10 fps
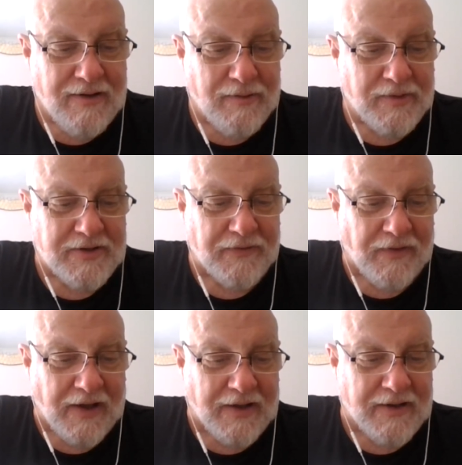which is
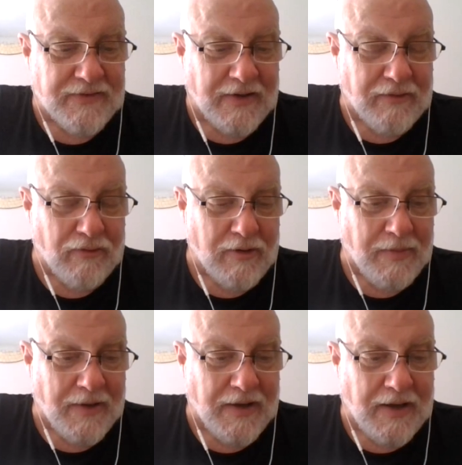fine because I grew up
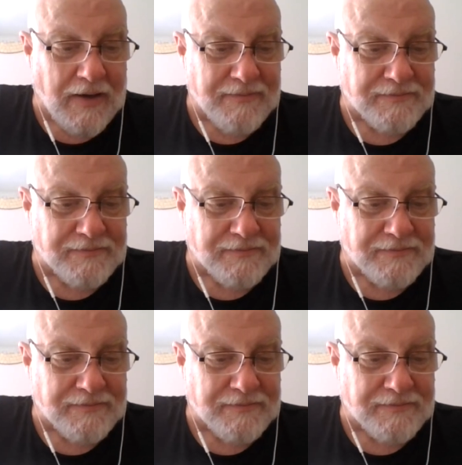on that.